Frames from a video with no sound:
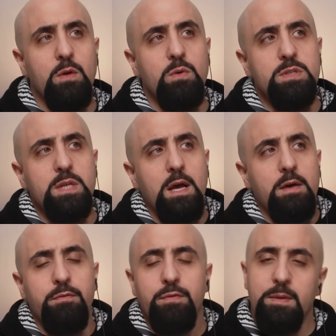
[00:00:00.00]
There was
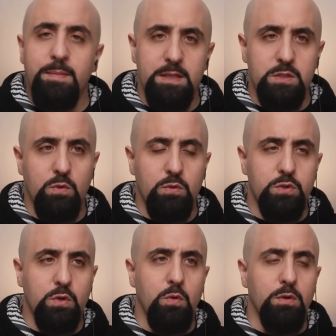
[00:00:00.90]
a female
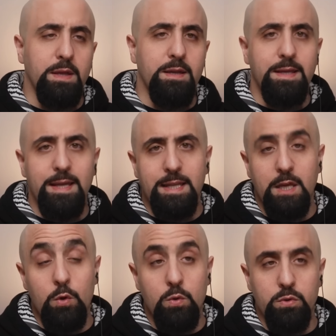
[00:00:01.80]
soldier called Ariel
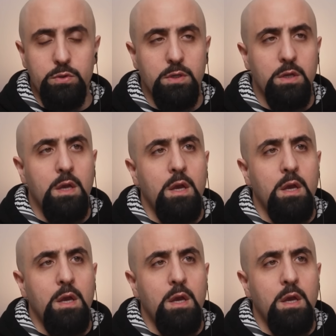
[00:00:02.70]
Yehud,